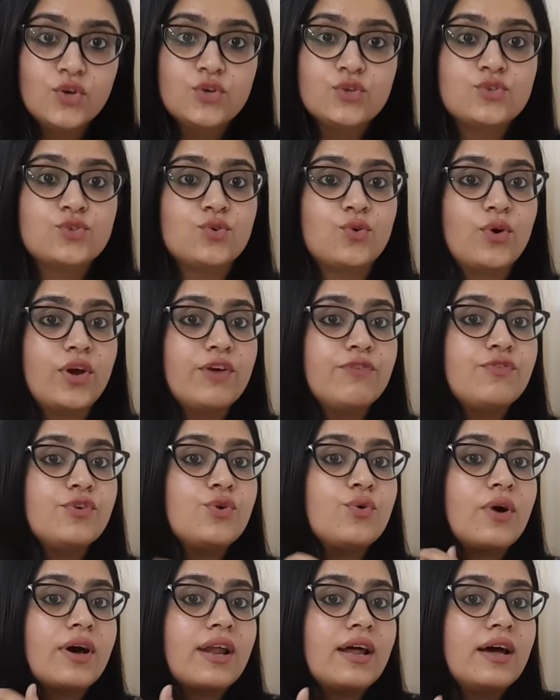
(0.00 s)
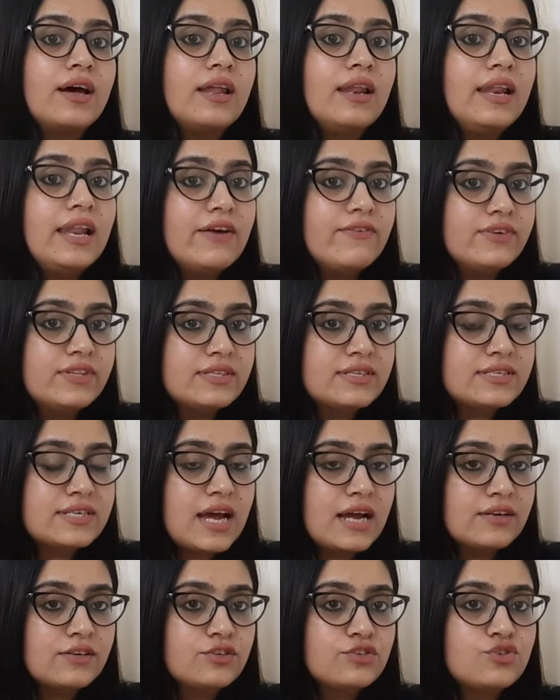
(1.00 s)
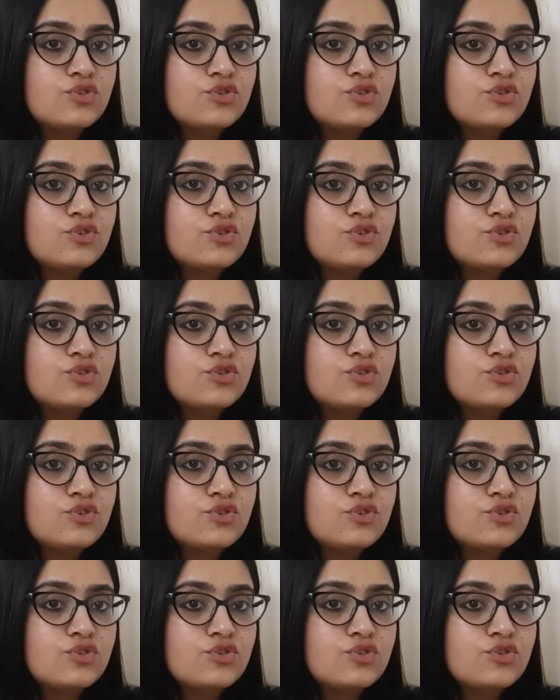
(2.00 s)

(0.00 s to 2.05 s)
So if you are a 11th standard